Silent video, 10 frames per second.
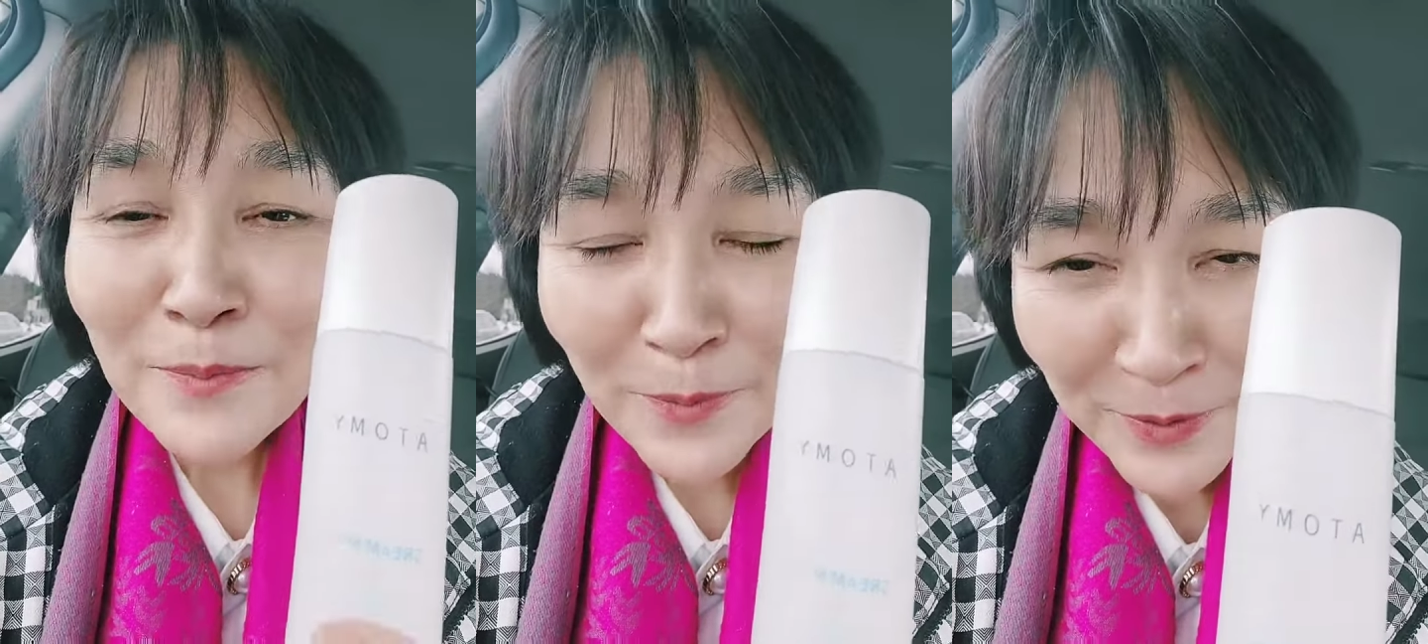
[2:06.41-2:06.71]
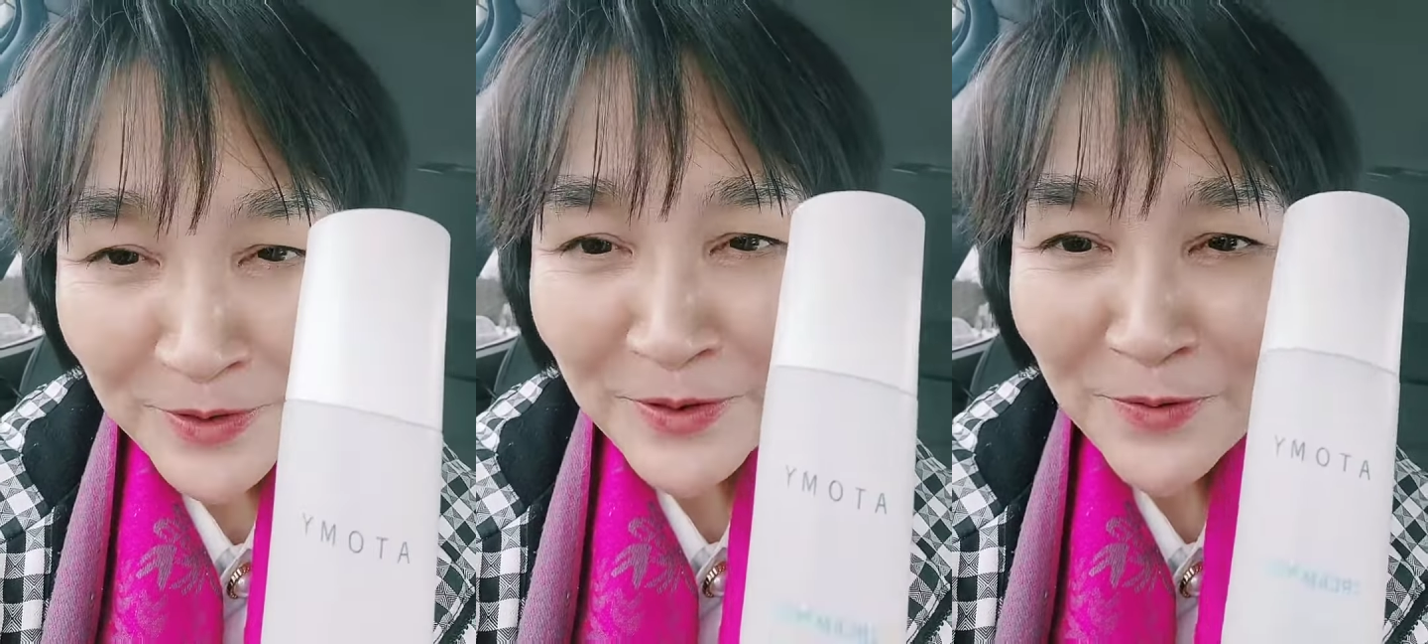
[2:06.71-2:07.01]

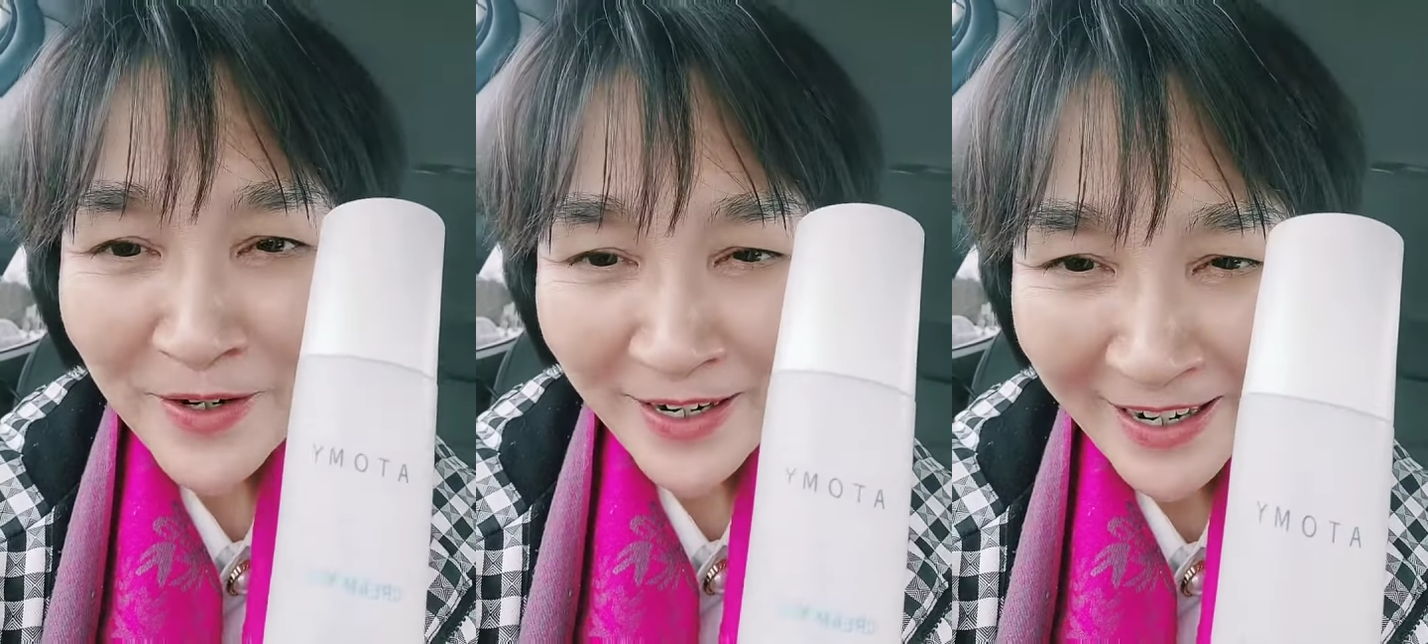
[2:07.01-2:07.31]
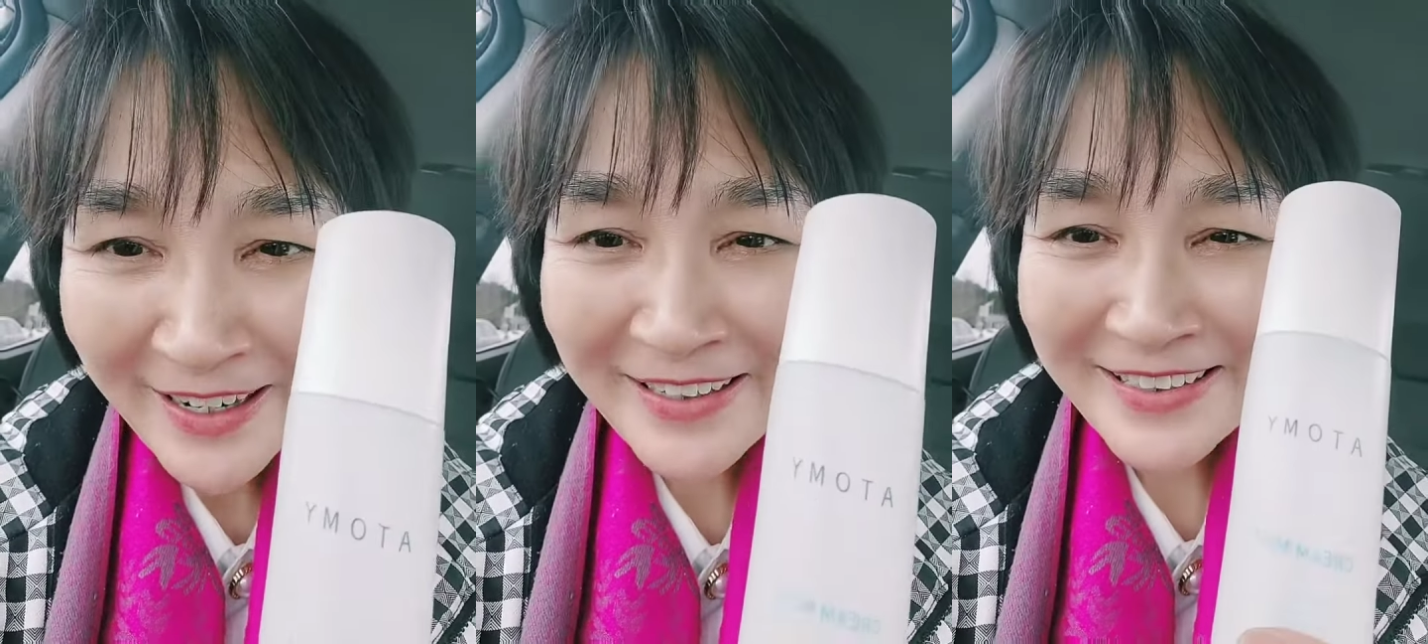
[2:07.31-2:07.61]

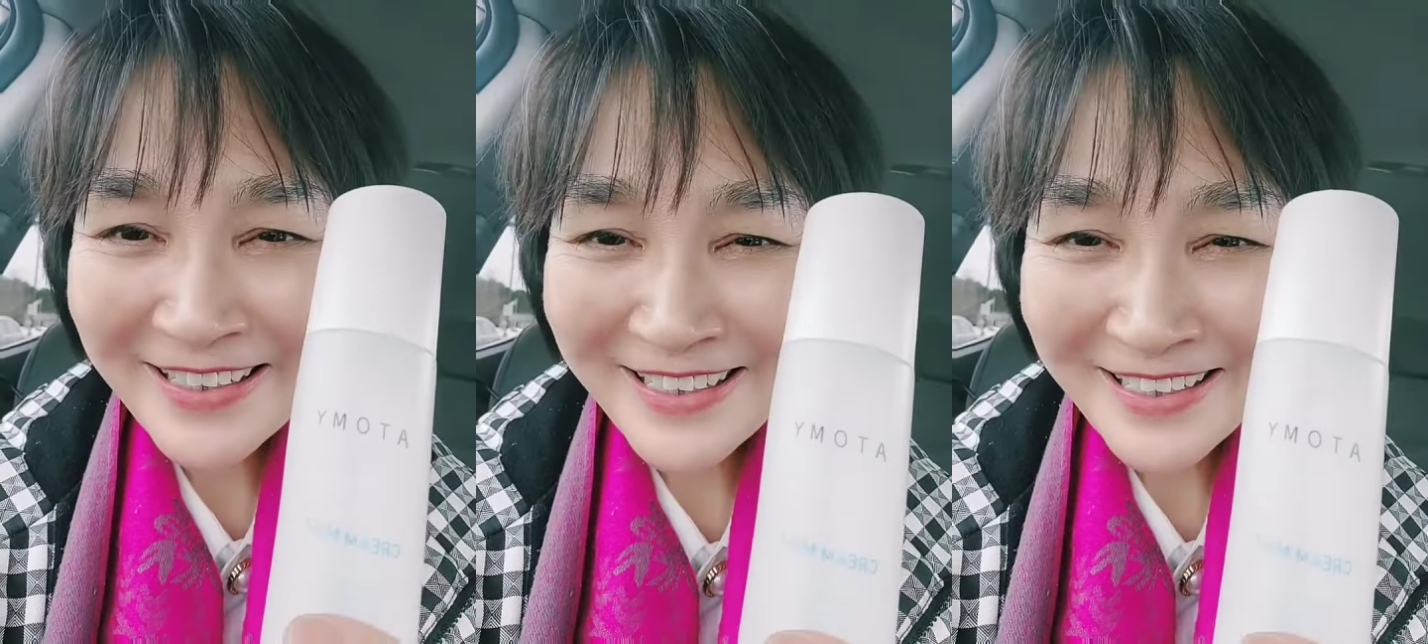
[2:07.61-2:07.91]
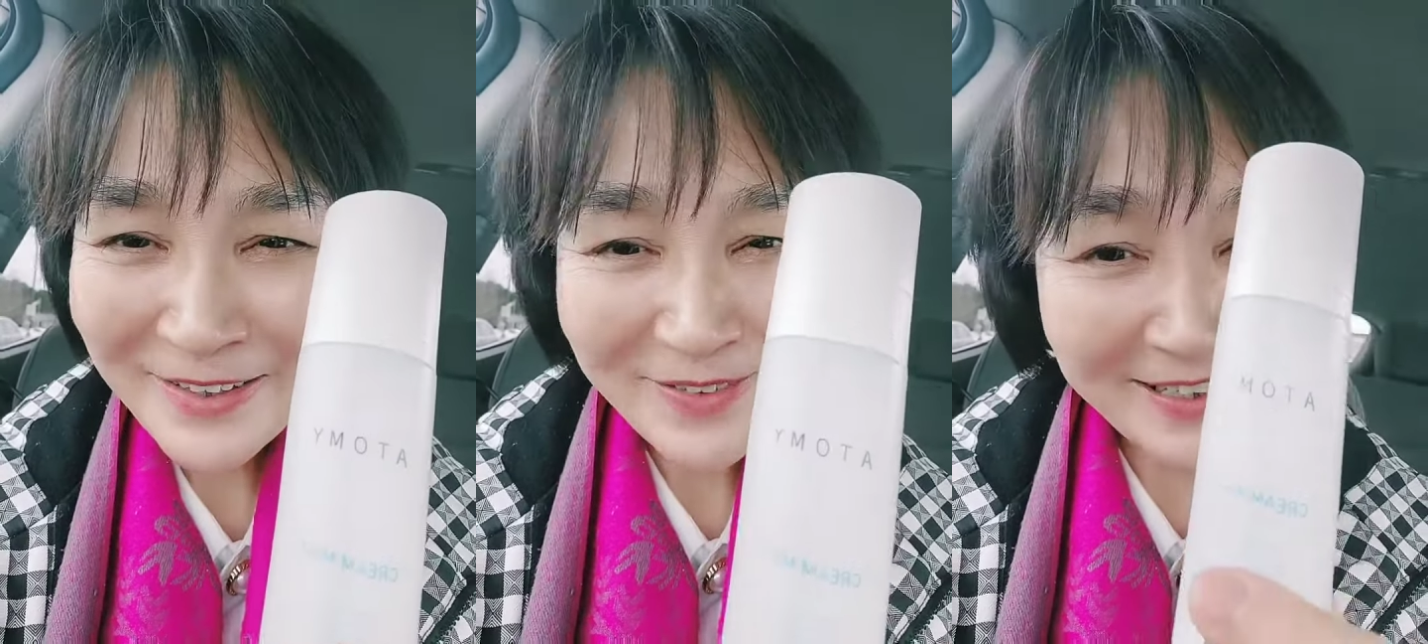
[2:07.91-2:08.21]

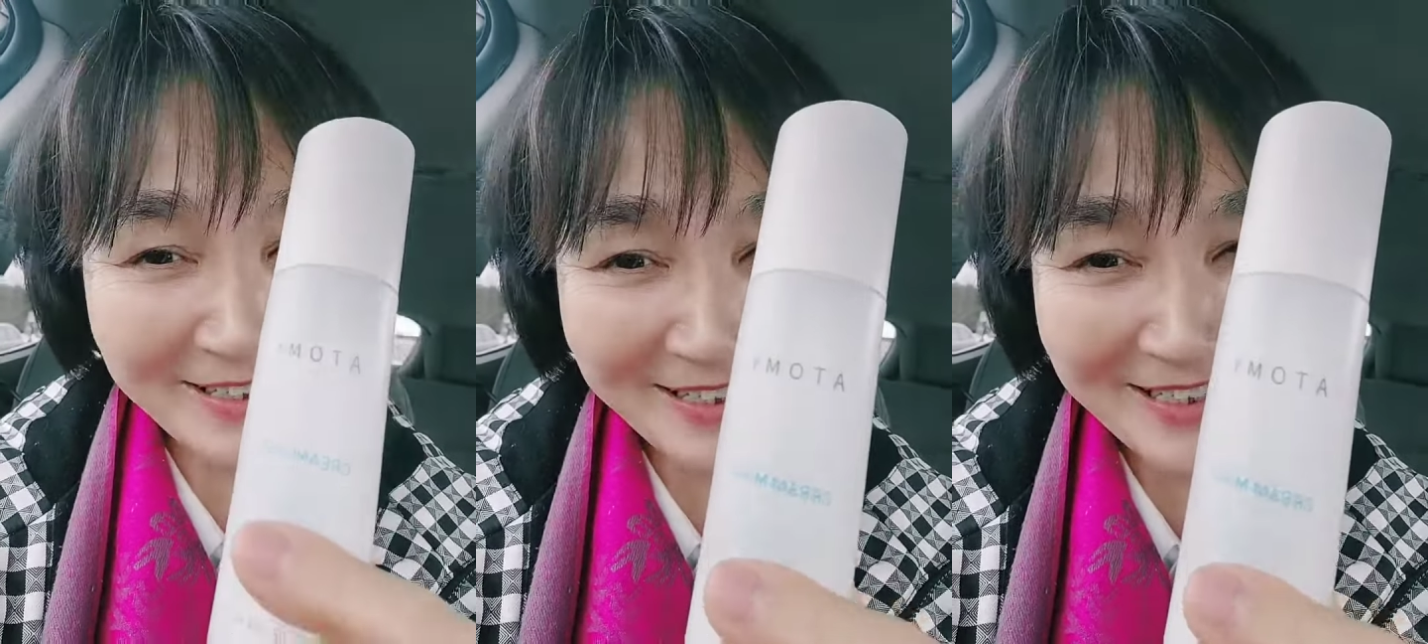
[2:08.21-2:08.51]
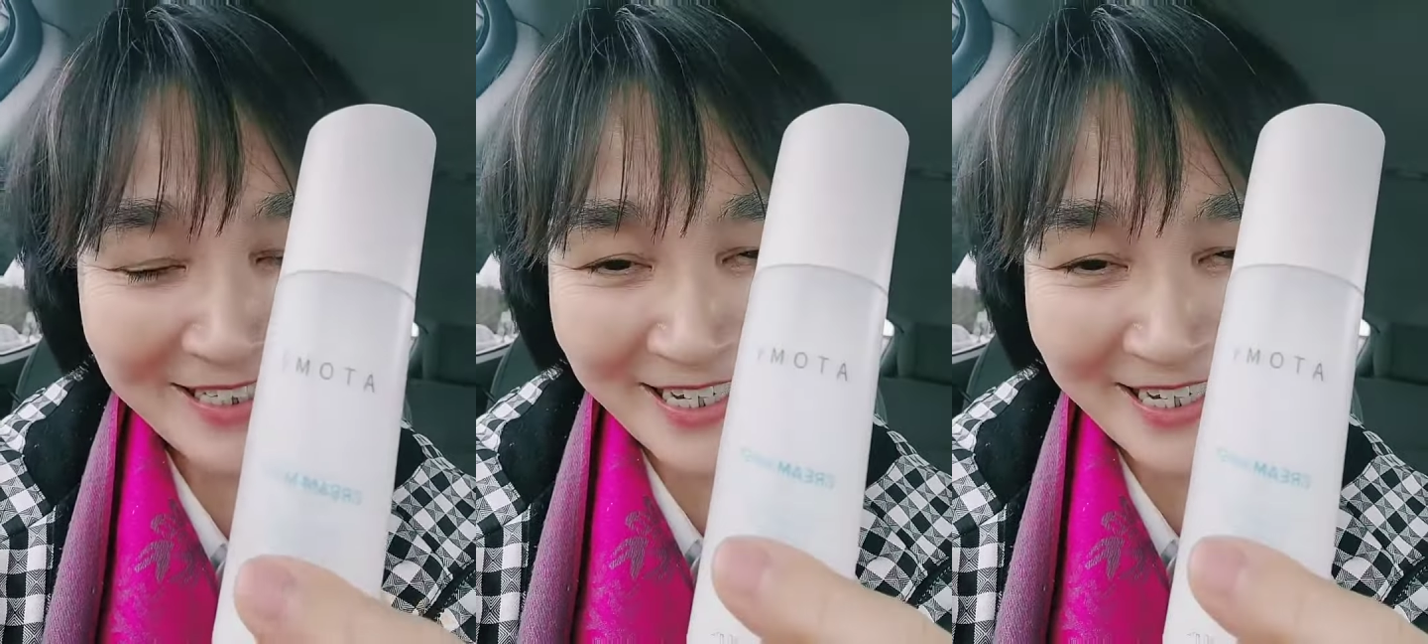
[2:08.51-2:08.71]
moisturized with this